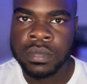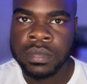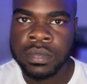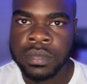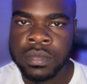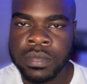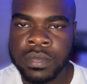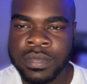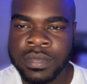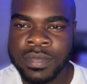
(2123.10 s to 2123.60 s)

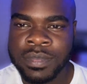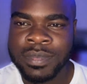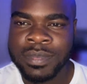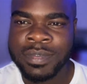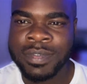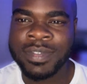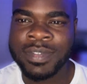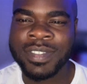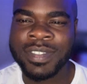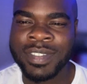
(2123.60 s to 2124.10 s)
this two
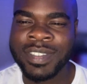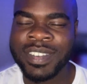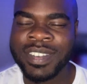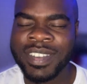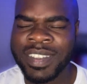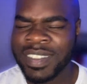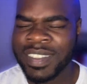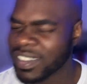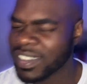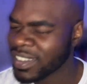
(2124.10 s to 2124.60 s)
suits
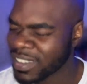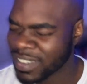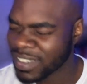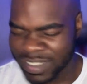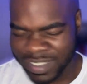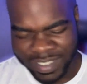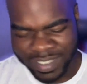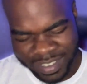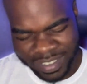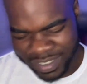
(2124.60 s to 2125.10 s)
all the
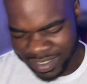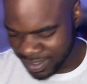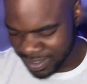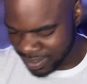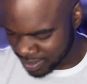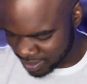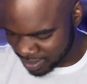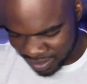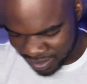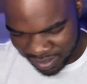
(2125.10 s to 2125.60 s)
way to
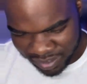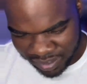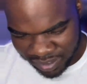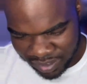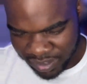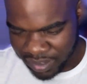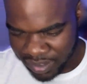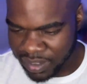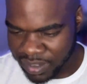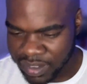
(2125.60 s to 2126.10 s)
heart, like I'm
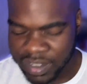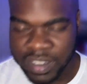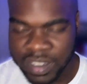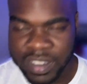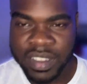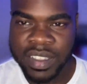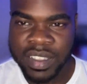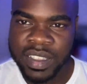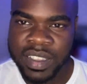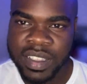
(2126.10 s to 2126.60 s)
gonna
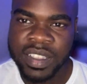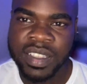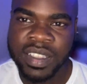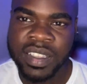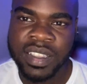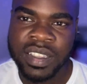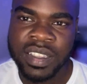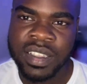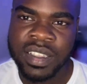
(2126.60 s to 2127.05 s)
kill this nigga about my